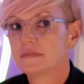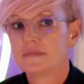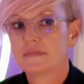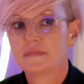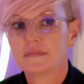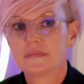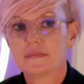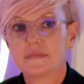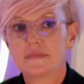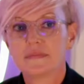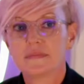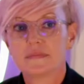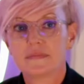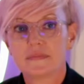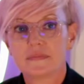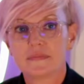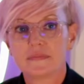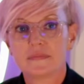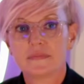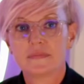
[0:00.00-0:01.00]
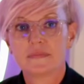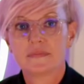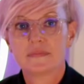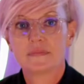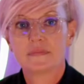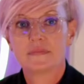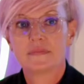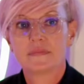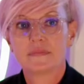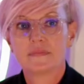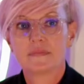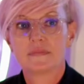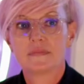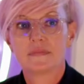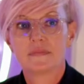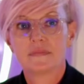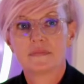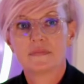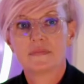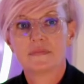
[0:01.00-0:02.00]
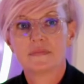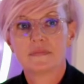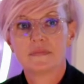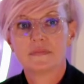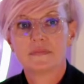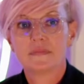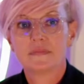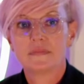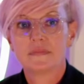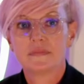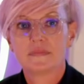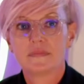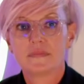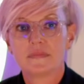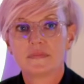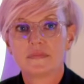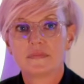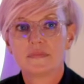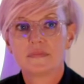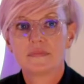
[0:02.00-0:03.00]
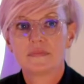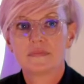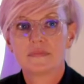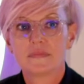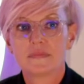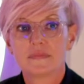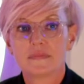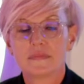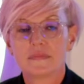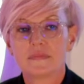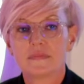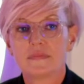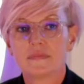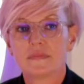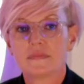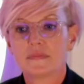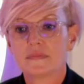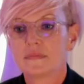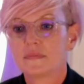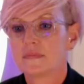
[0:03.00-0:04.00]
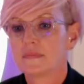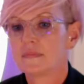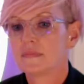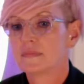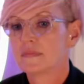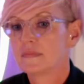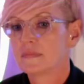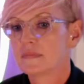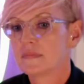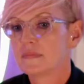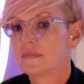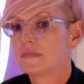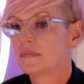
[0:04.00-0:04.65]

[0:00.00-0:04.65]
(not speaking)